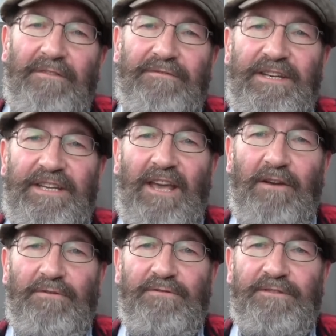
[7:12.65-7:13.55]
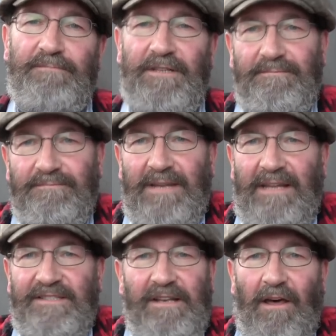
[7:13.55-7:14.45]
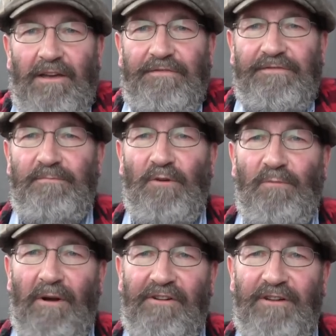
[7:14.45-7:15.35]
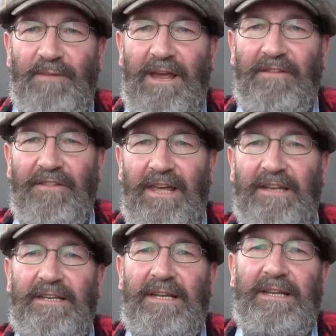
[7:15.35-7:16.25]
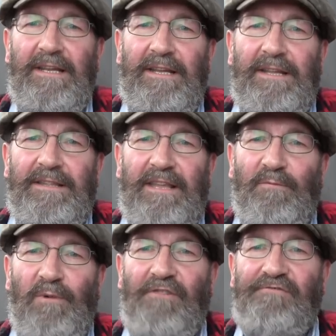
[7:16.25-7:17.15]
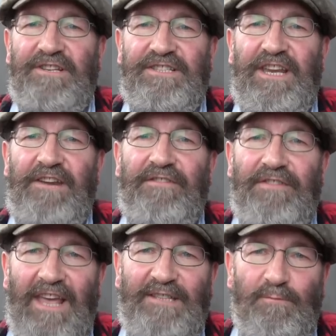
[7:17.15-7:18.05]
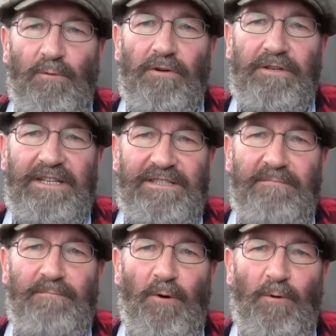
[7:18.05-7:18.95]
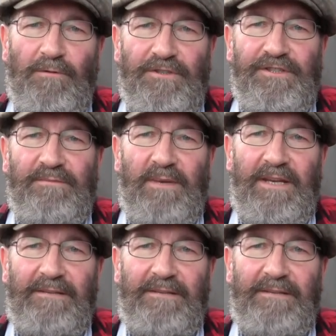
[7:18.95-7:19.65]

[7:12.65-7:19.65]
videos, but that's life, not worried about that they're well received and that's what is important to me.